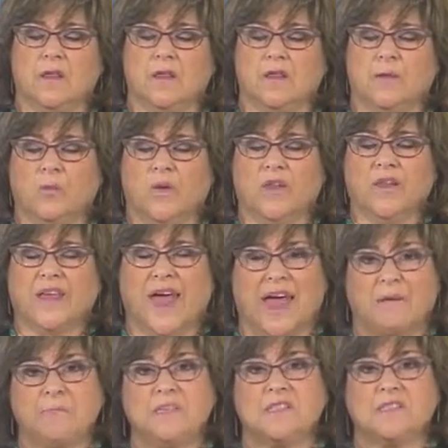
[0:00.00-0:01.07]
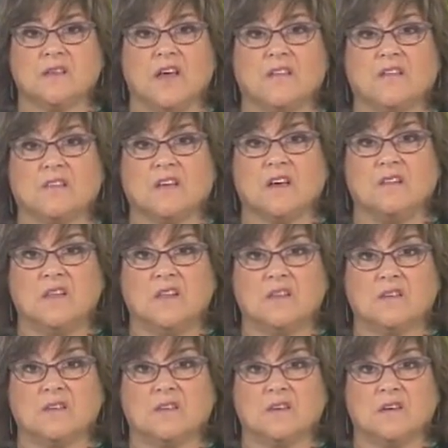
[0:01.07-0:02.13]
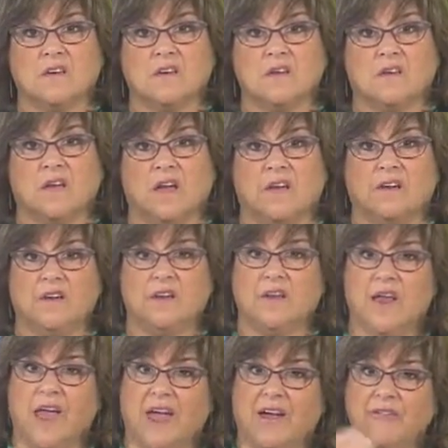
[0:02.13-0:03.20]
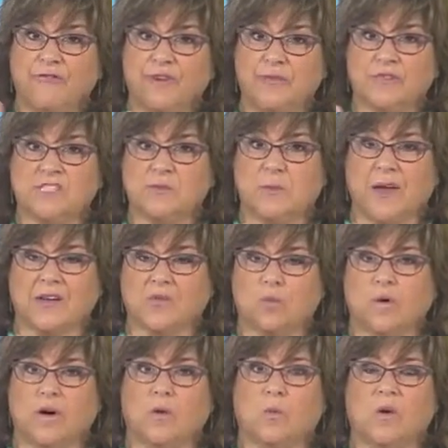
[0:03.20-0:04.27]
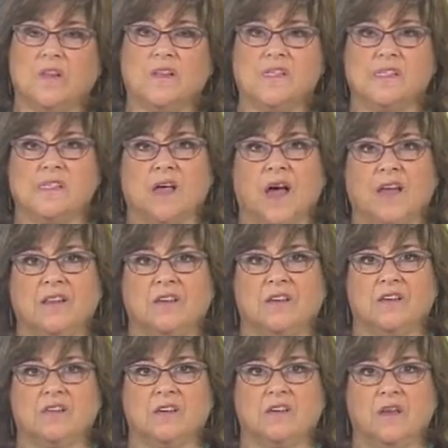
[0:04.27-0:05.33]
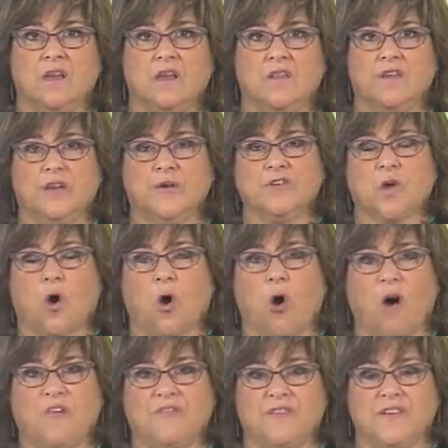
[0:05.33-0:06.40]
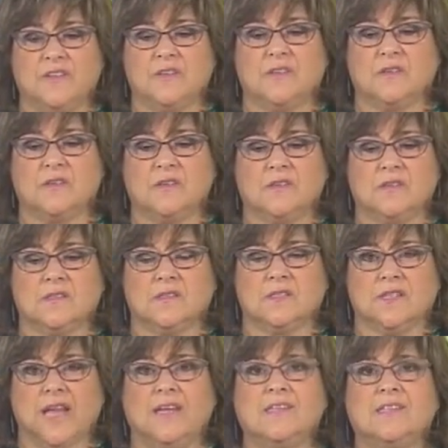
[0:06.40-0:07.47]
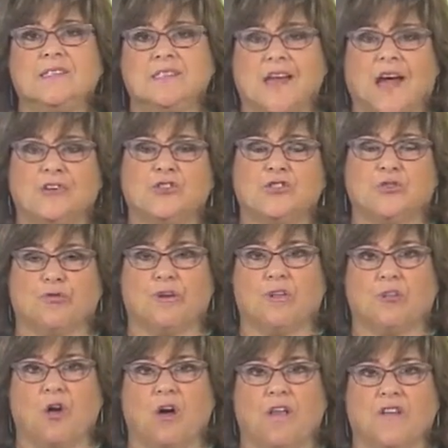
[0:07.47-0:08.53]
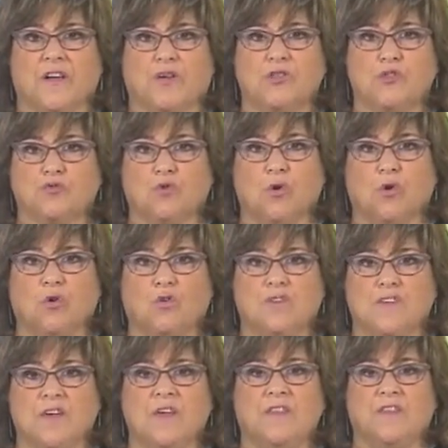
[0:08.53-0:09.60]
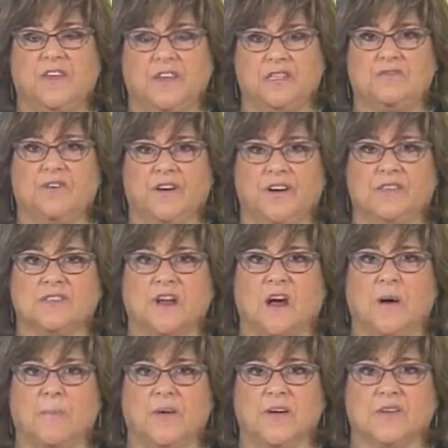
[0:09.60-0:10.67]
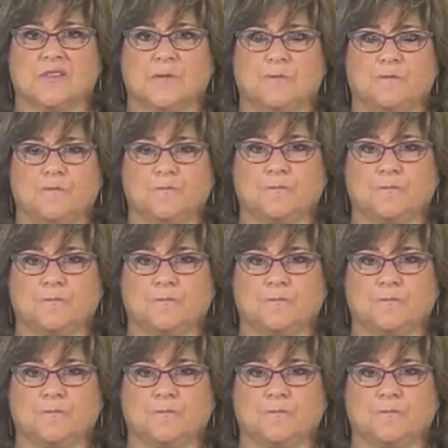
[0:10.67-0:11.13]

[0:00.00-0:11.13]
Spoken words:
The will can be silent on this, and in every respect where a will is silent, there is often state statutory law that controls these various topics.